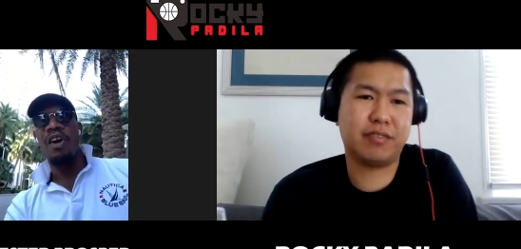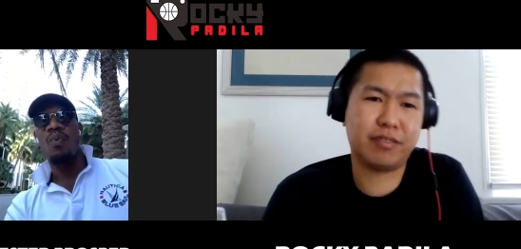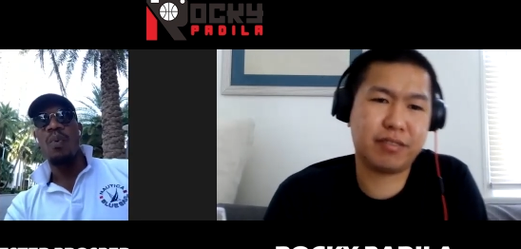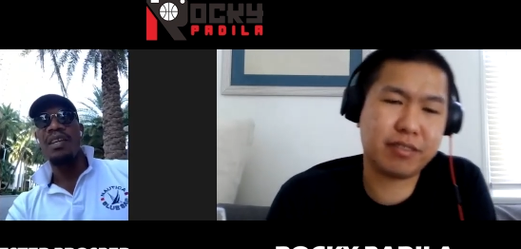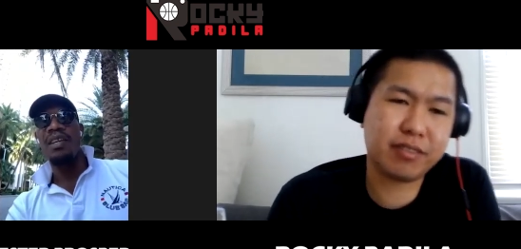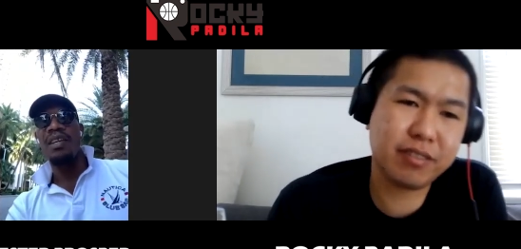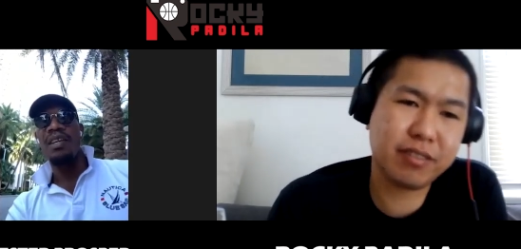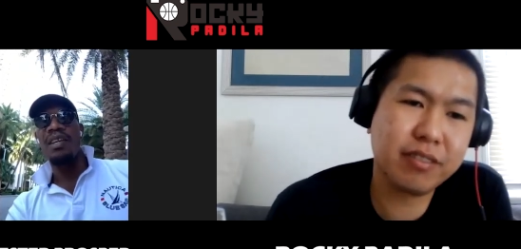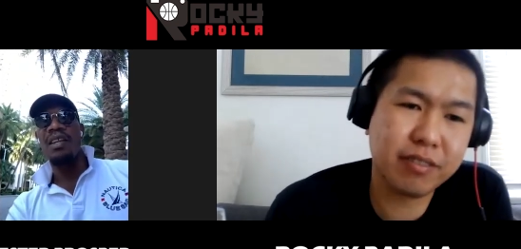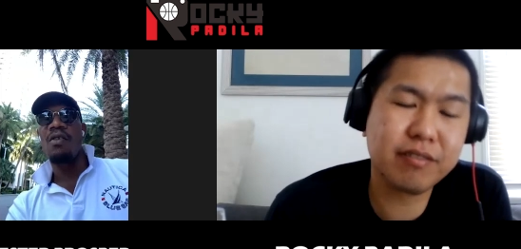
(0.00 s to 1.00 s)
Speaker 1: third
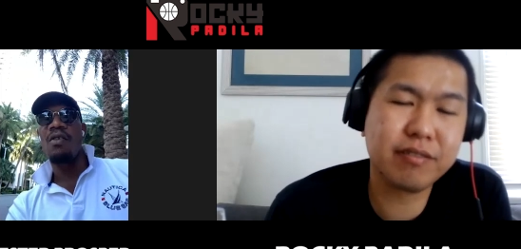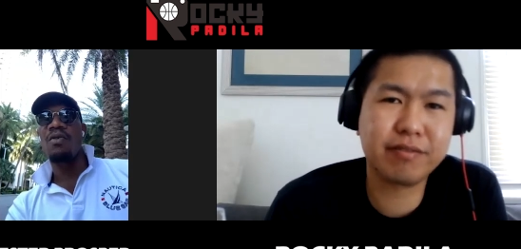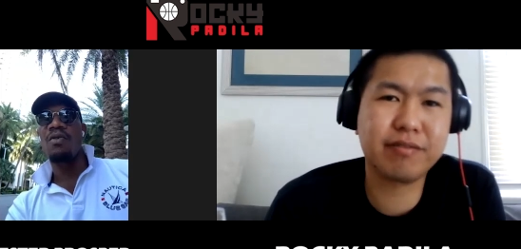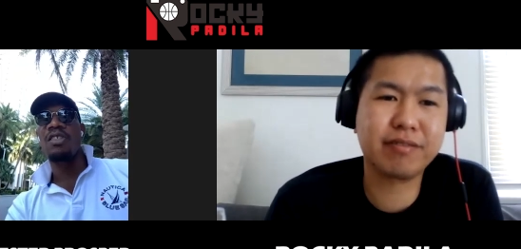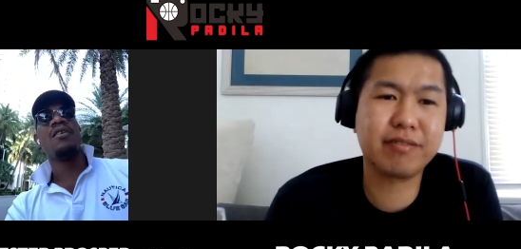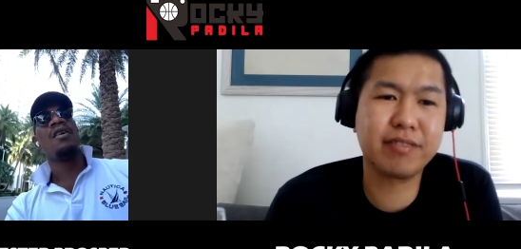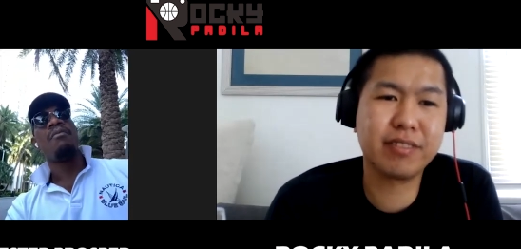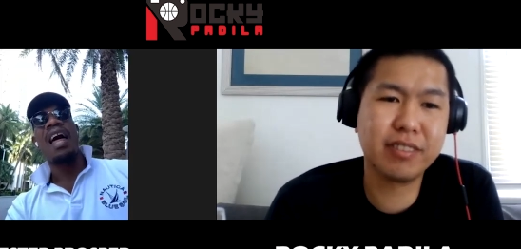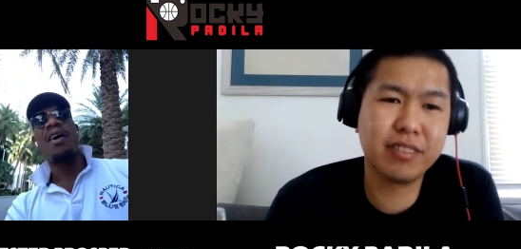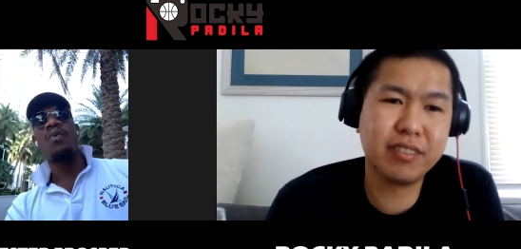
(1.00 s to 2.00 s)
windows. Uh,
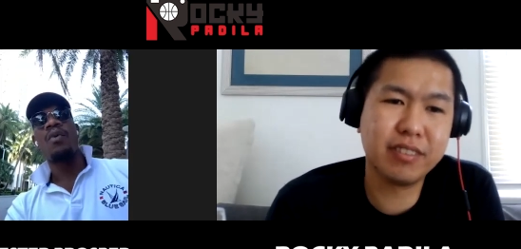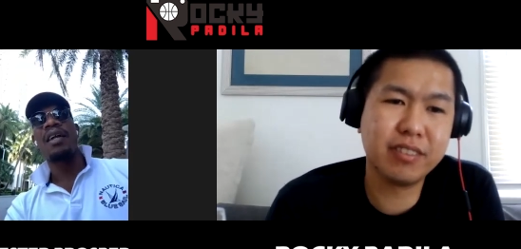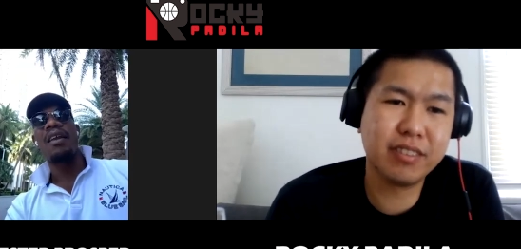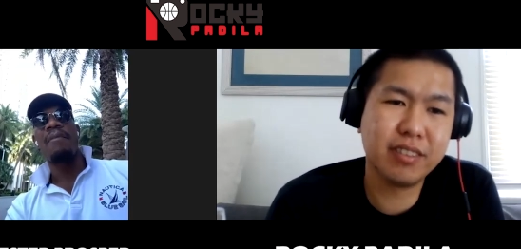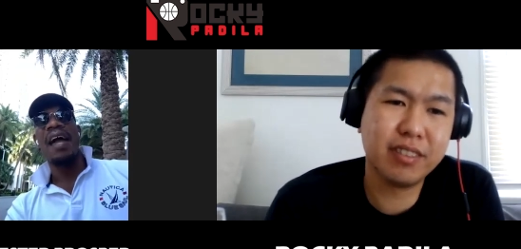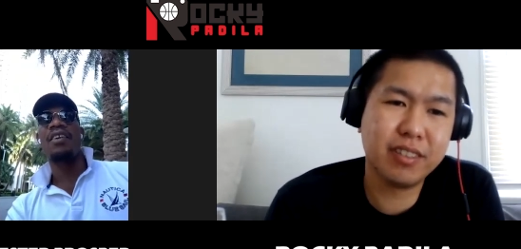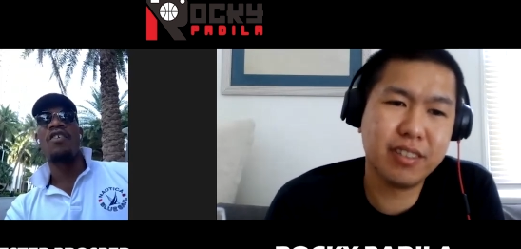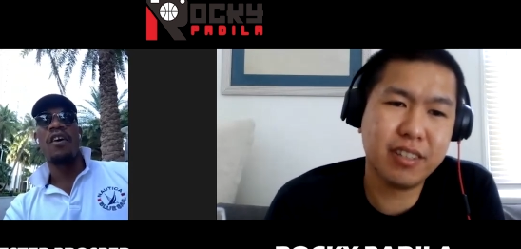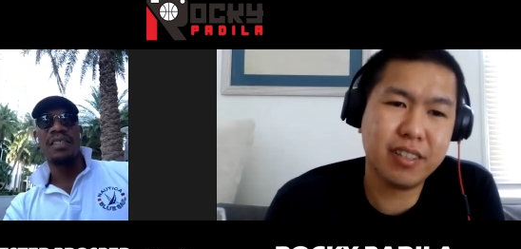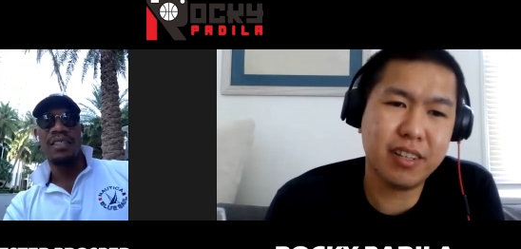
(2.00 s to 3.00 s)
we'll get him back in
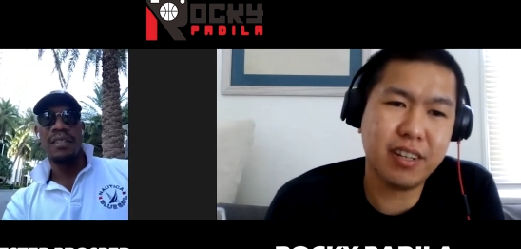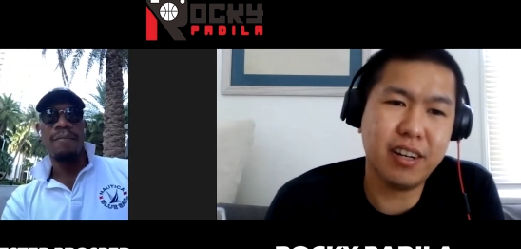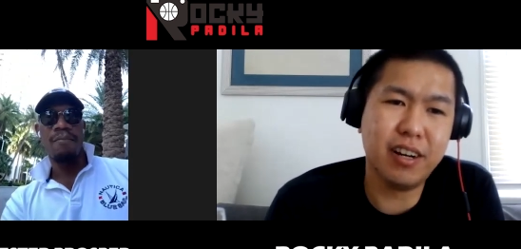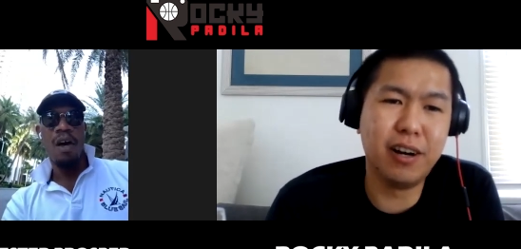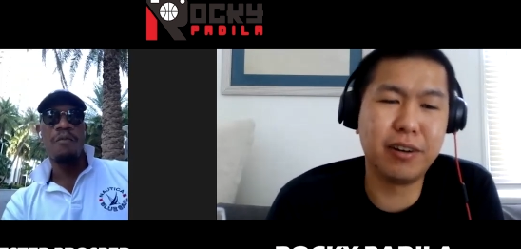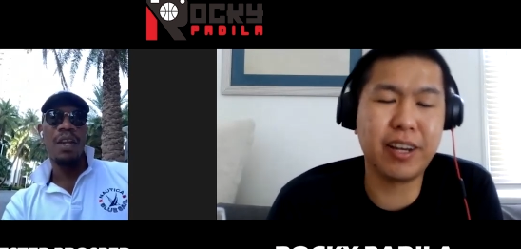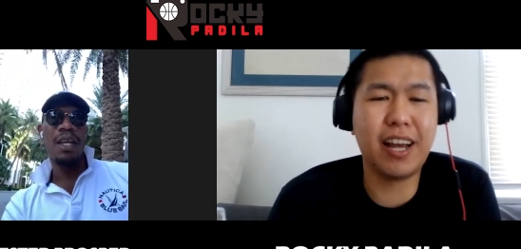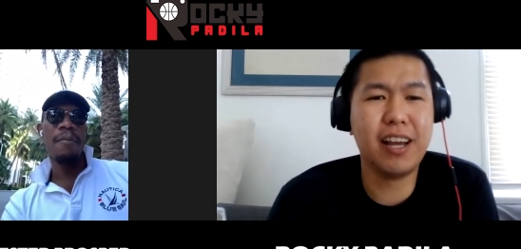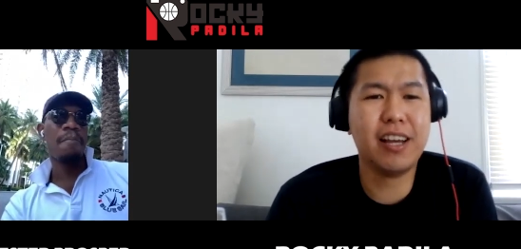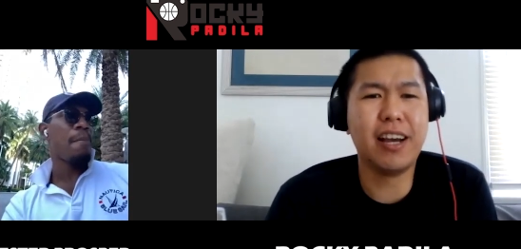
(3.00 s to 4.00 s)
August, hopefully.
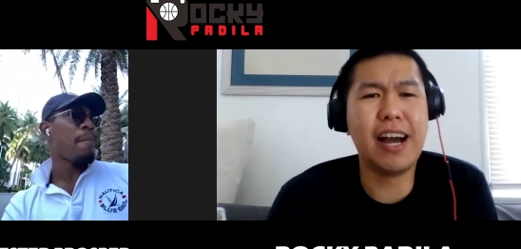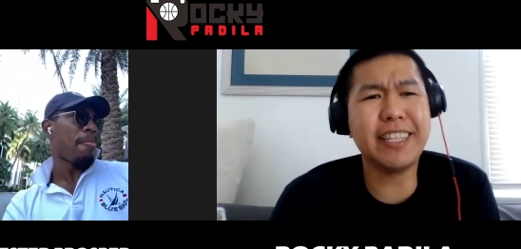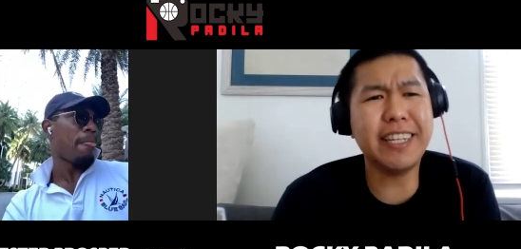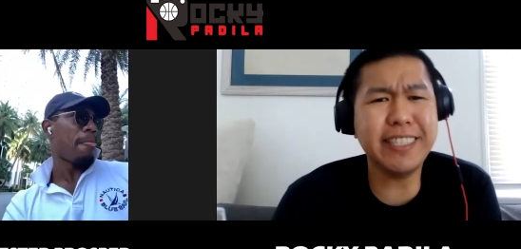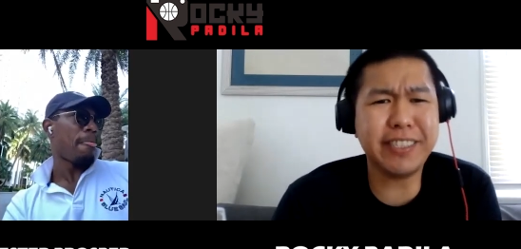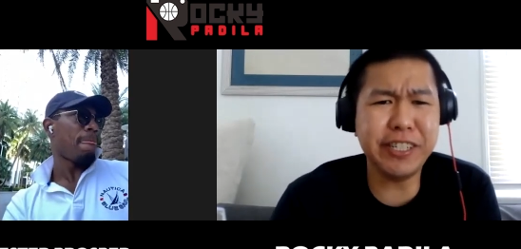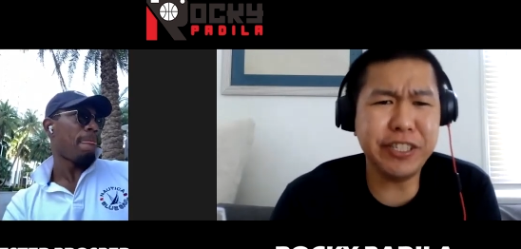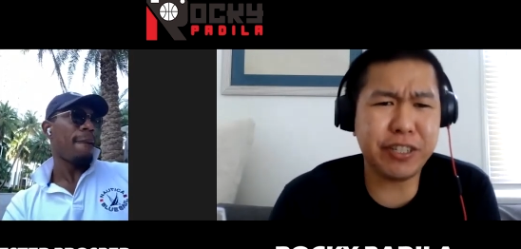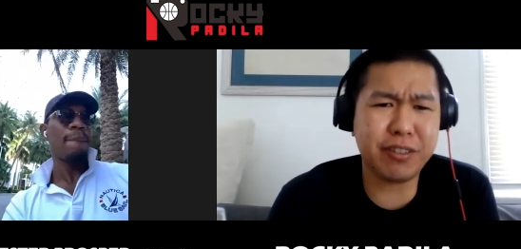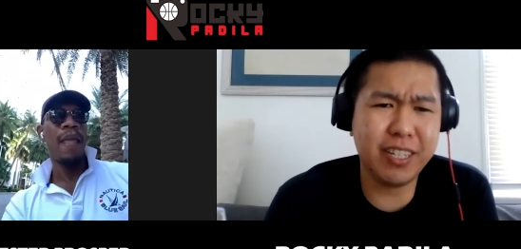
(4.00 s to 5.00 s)
Okay.
Speaker 2: I think he's
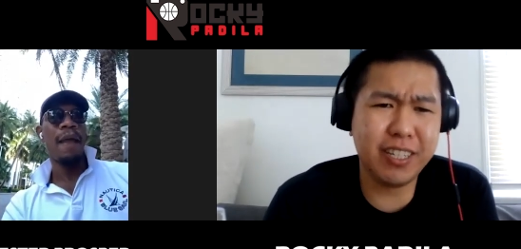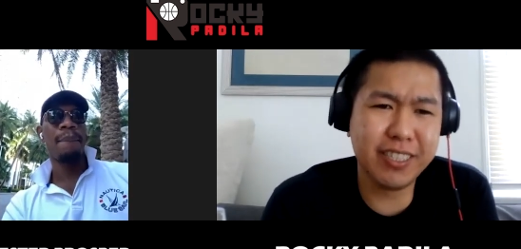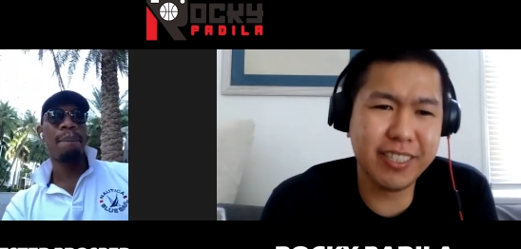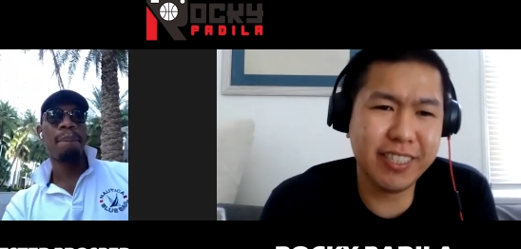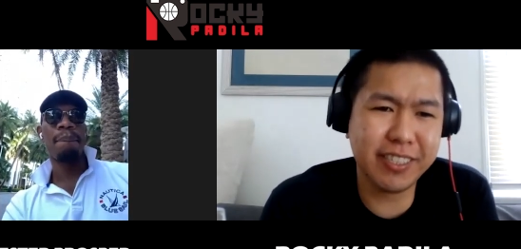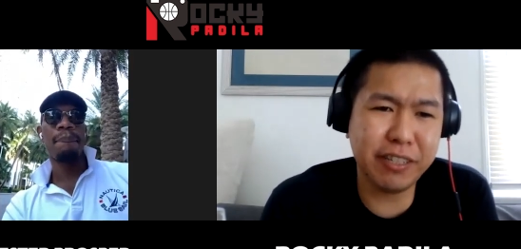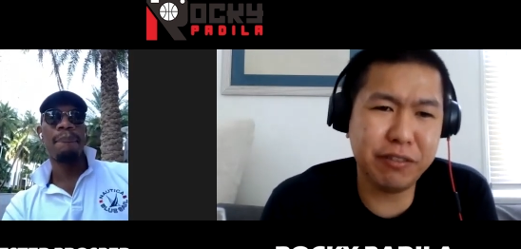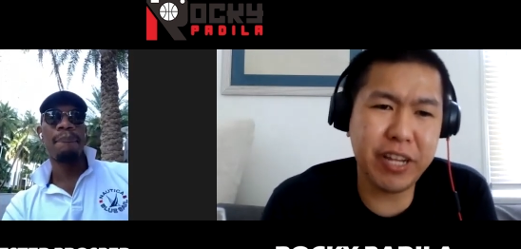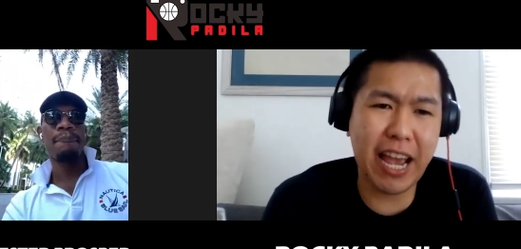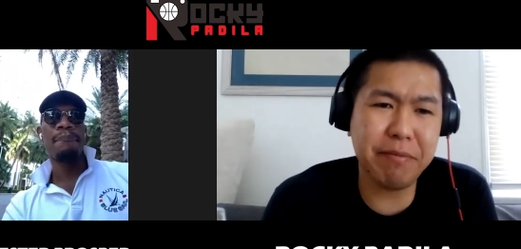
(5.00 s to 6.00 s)
injured, huh? Is
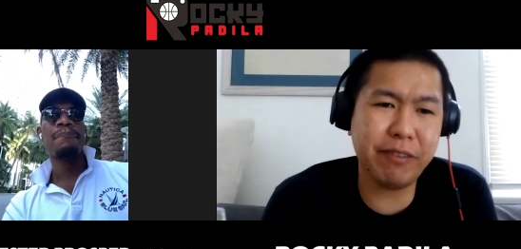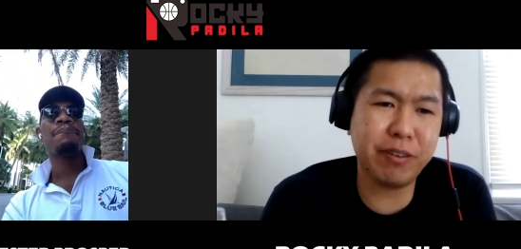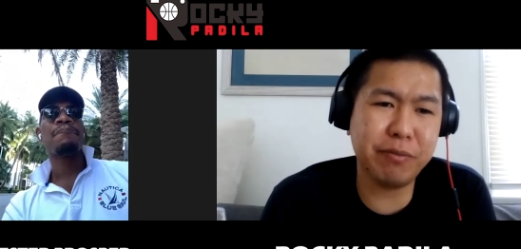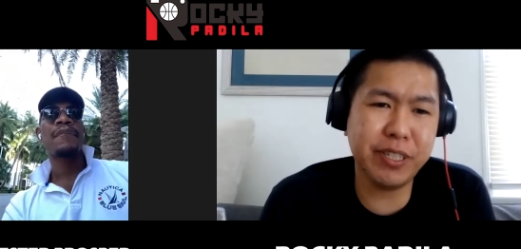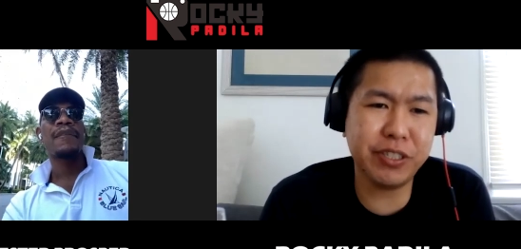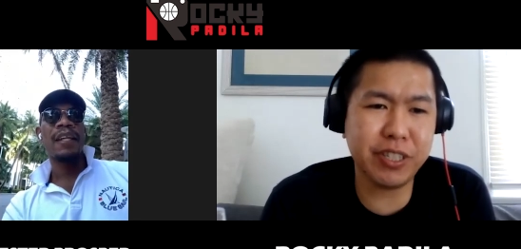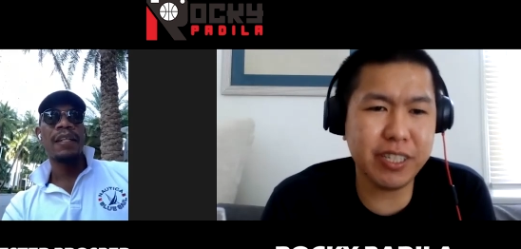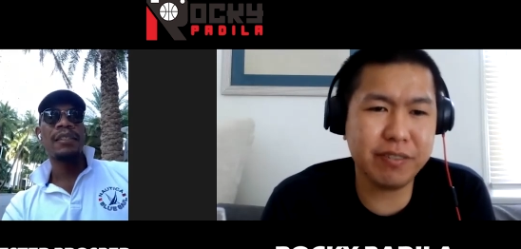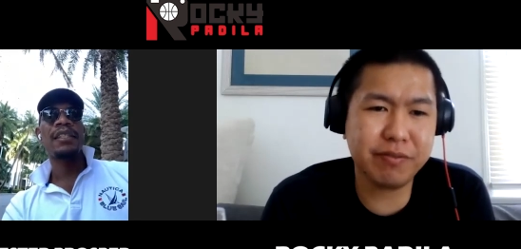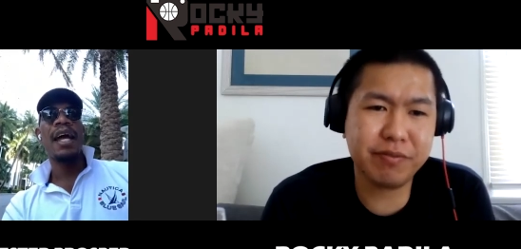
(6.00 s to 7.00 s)
he rehabbing from
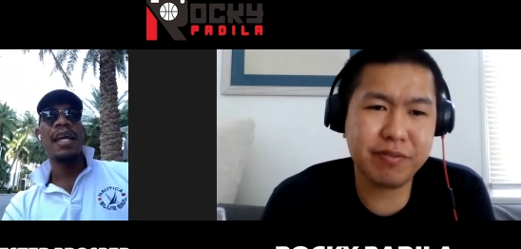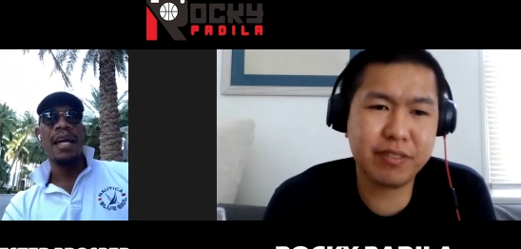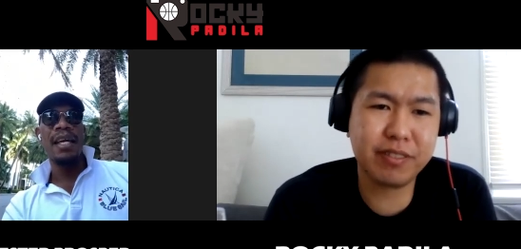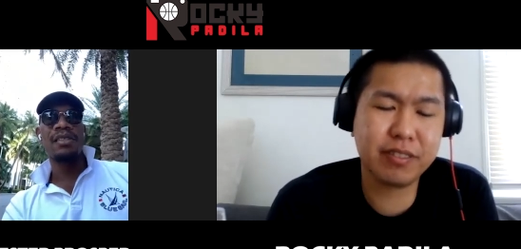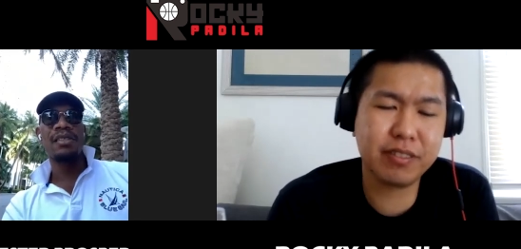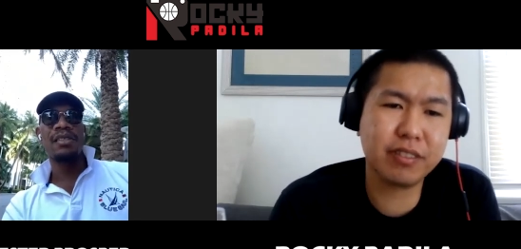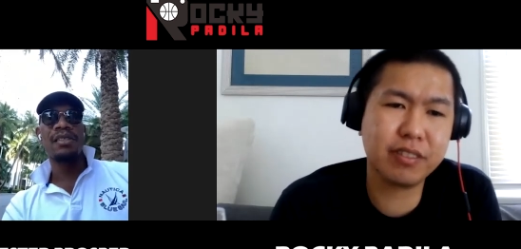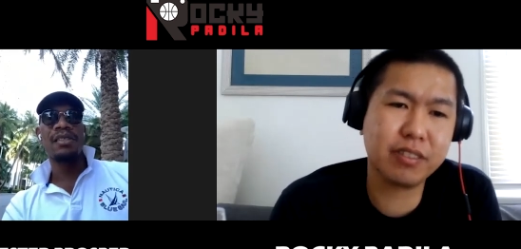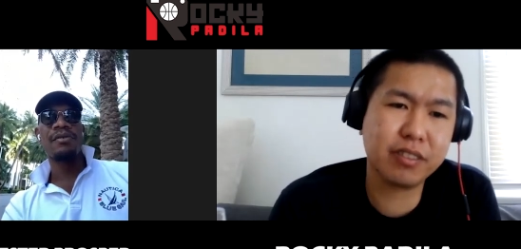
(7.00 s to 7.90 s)
injury? Yeah, yeah, he's re